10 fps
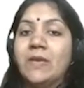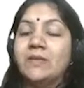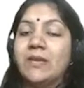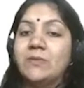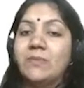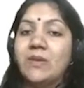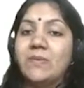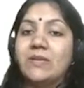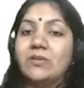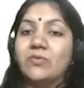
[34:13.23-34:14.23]
that may
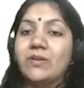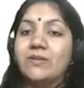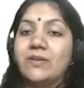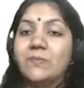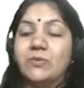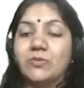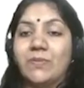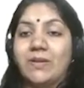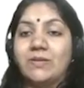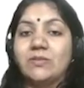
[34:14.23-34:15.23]
be included in the
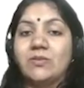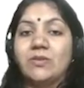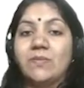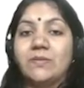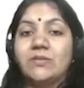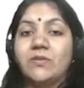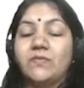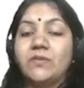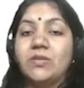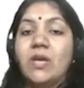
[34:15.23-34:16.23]
prospectus on the basis of
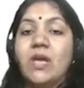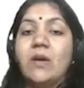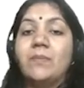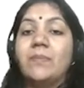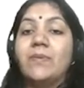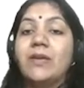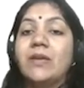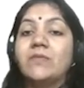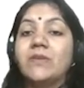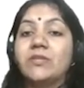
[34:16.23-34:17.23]
which public
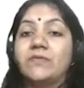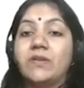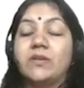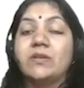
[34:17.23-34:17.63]
invest fund.